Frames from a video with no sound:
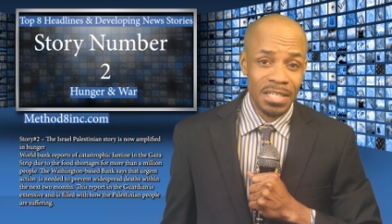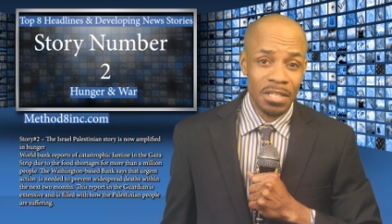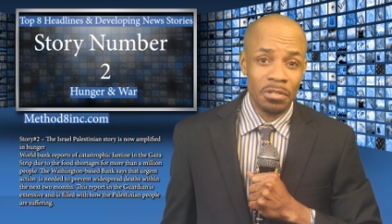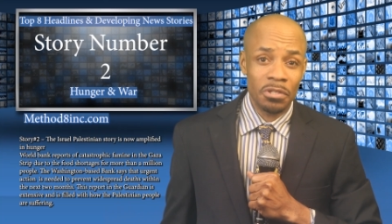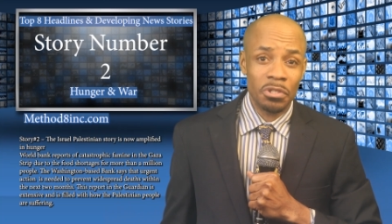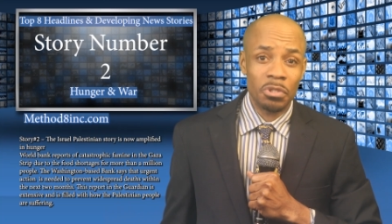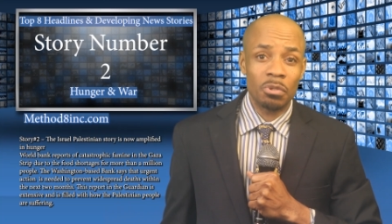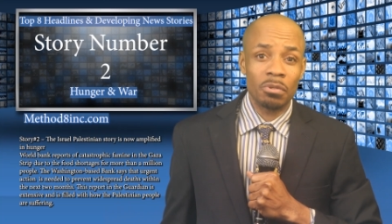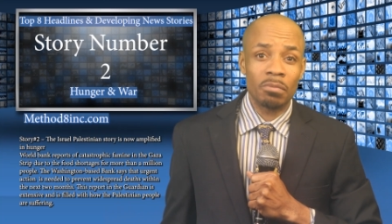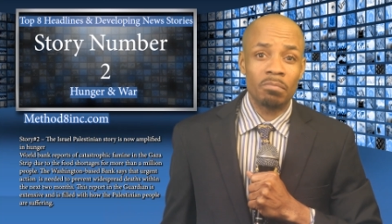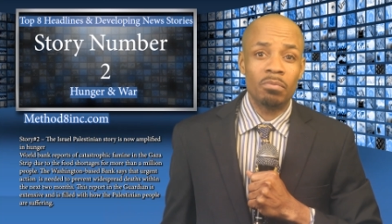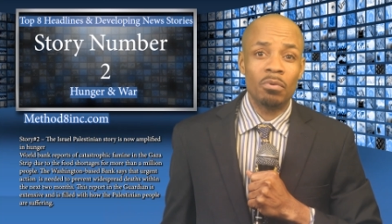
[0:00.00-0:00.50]
Now,
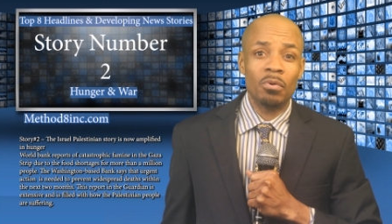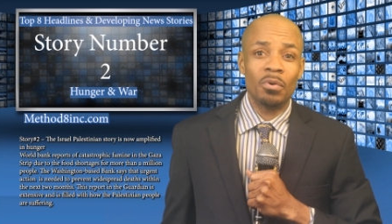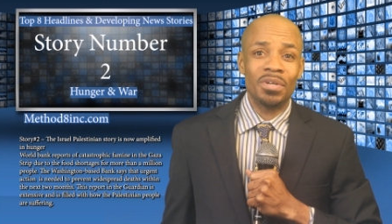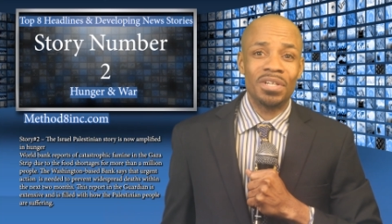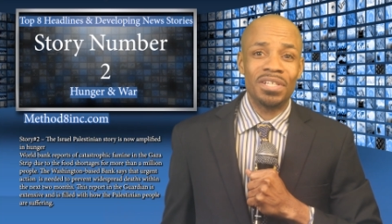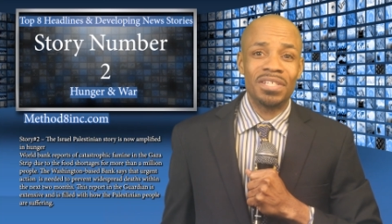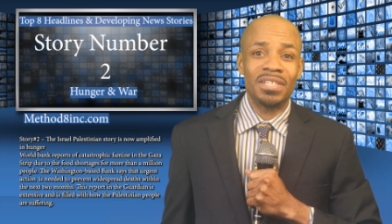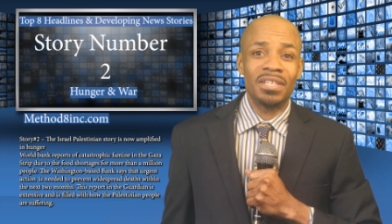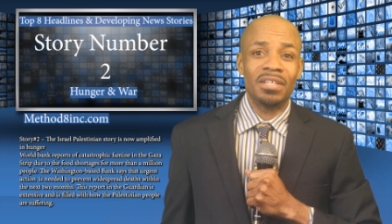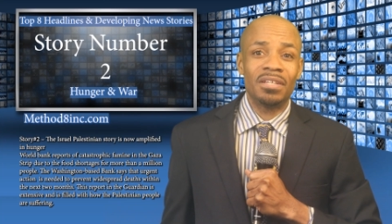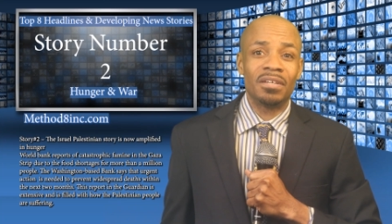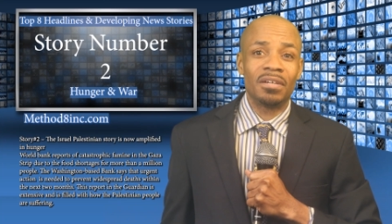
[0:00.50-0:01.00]
this report
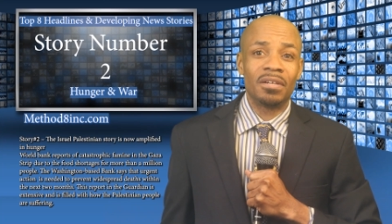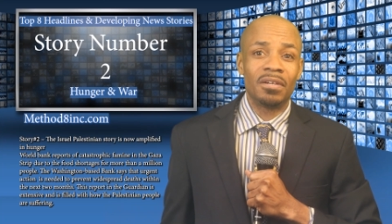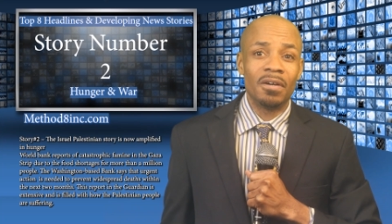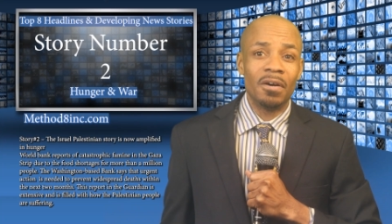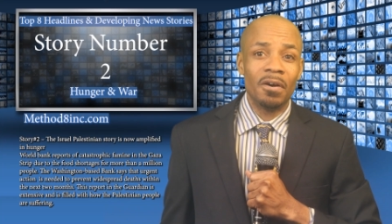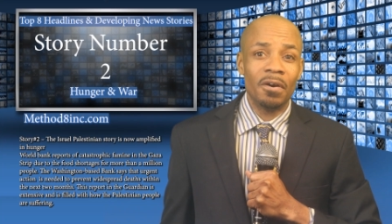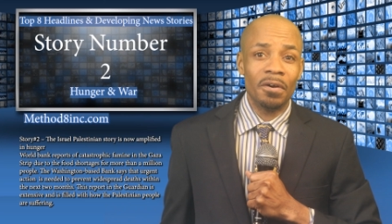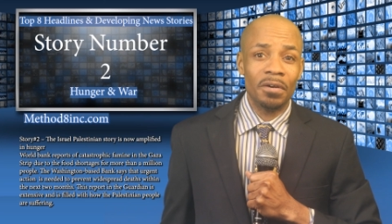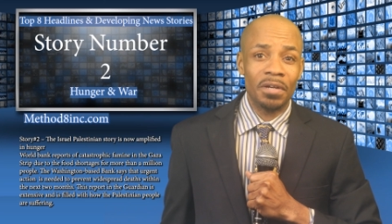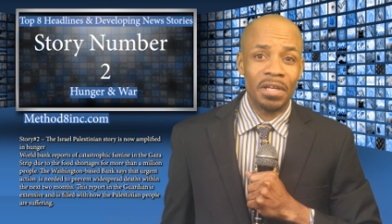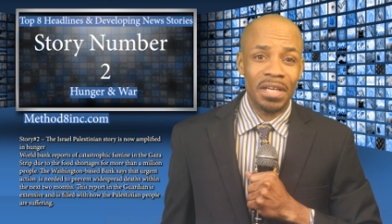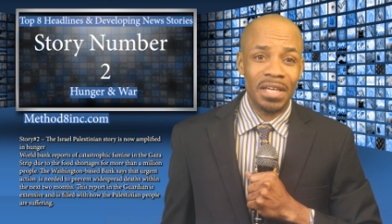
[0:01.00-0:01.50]
is in The
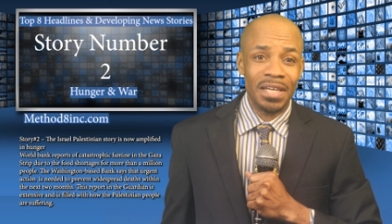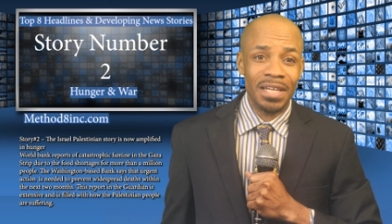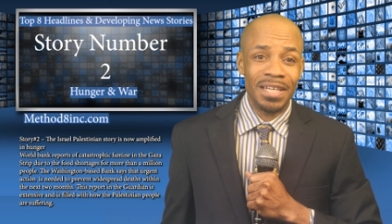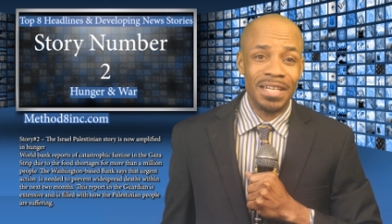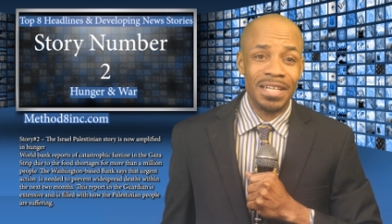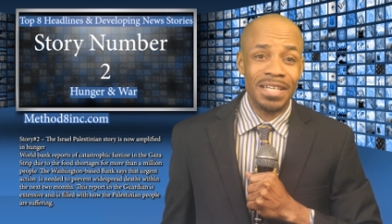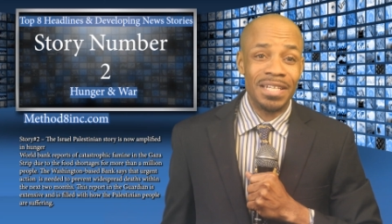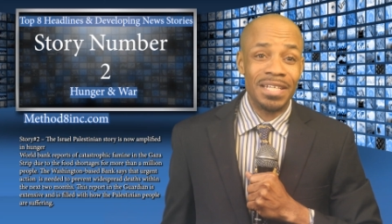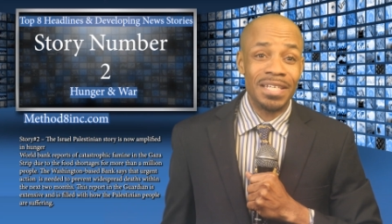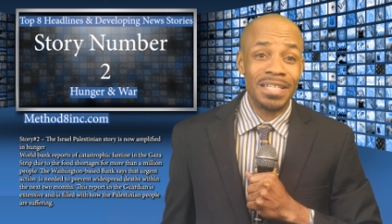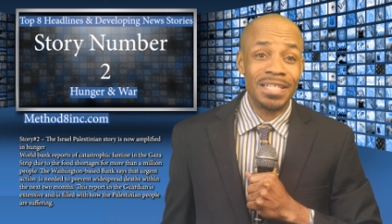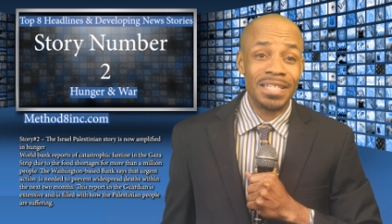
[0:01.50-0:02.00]
Guardian and
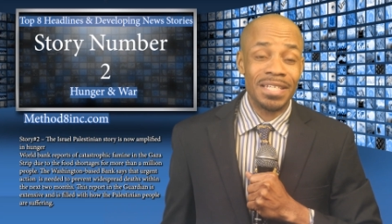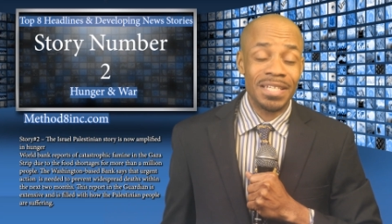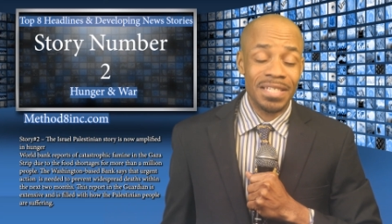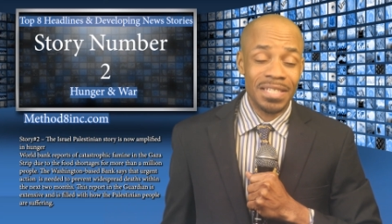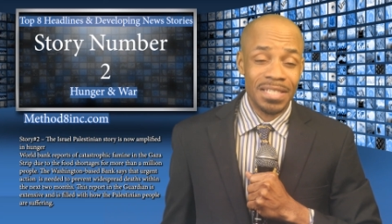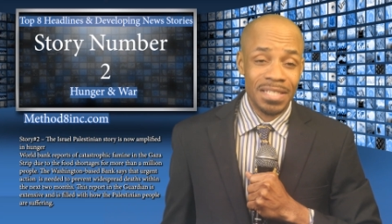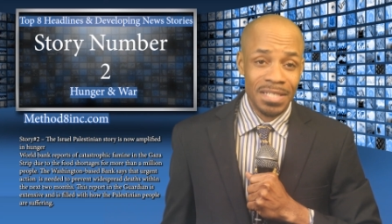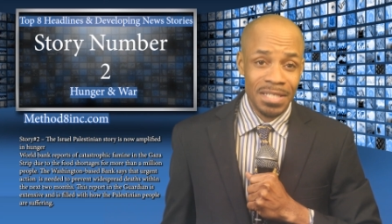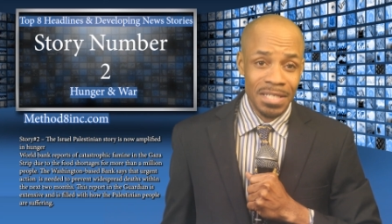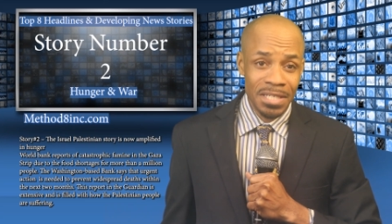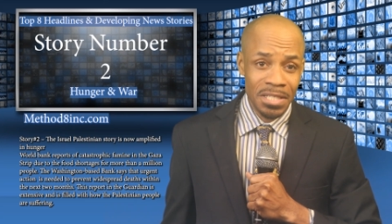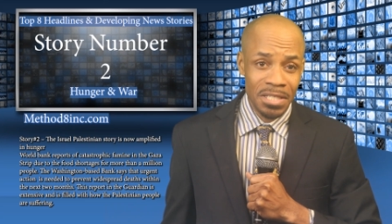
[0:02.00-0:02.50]
it is
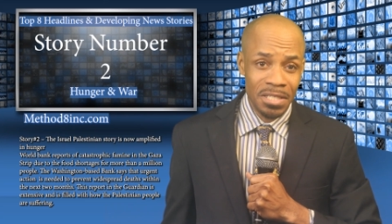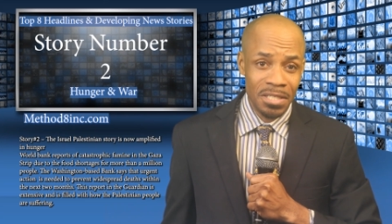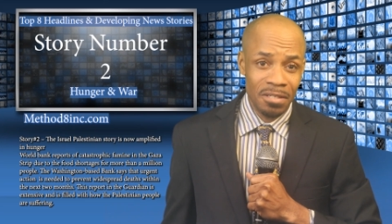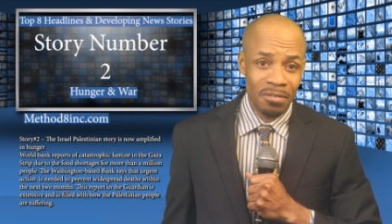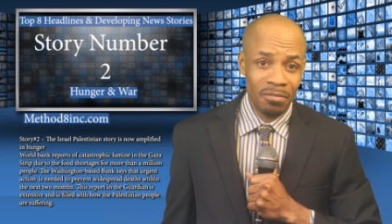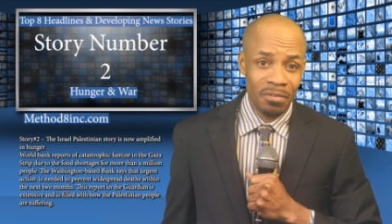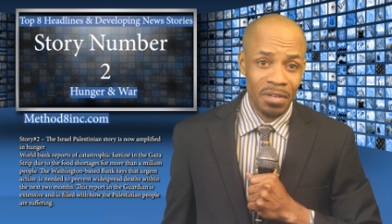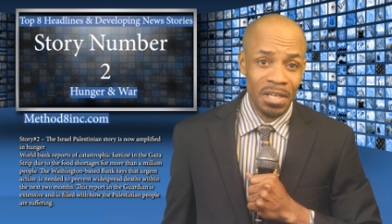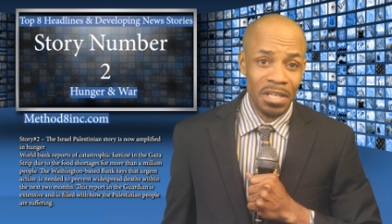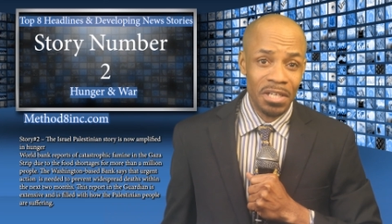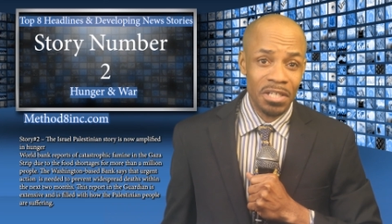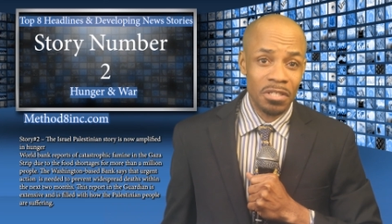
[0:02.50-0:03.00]

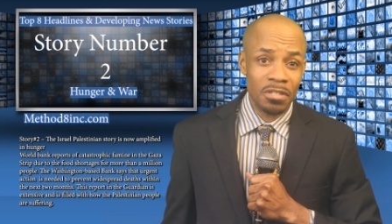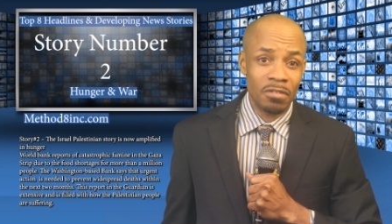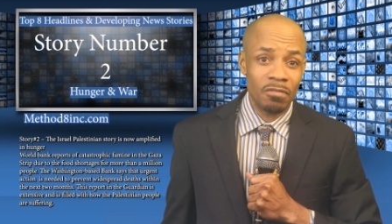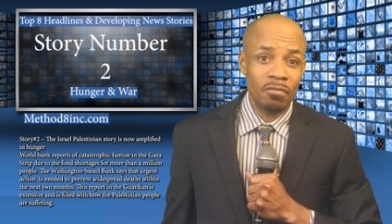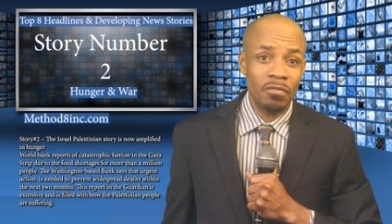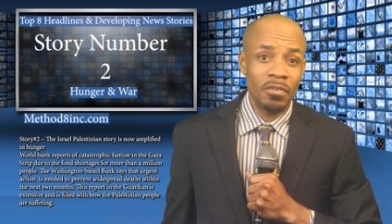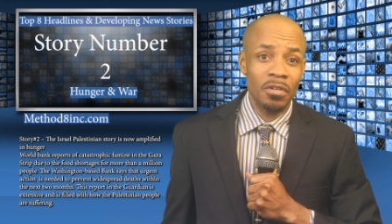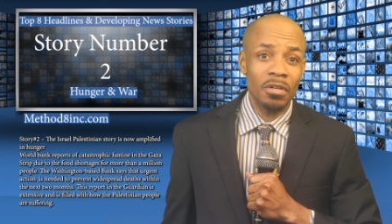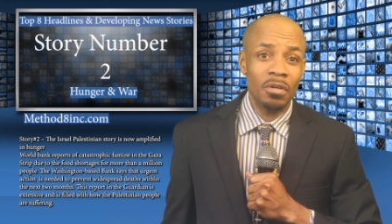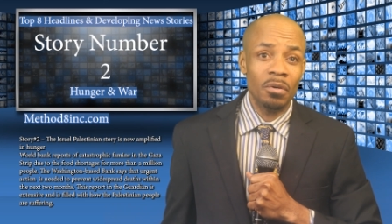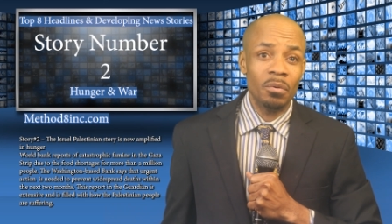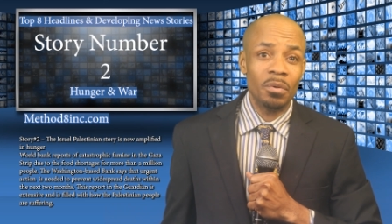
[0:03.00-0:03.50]
extensive and is
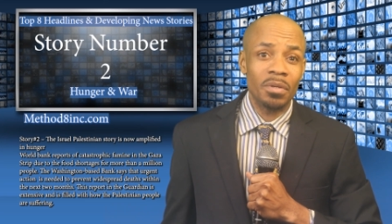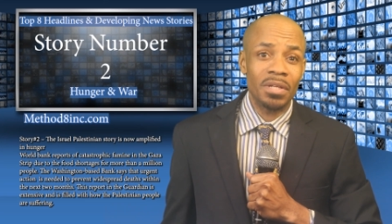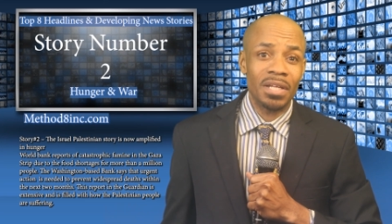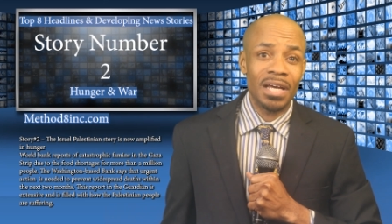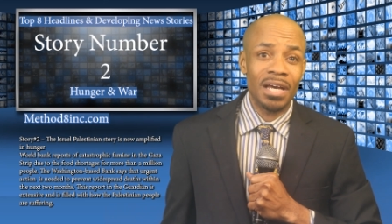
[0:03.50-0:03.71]
filled with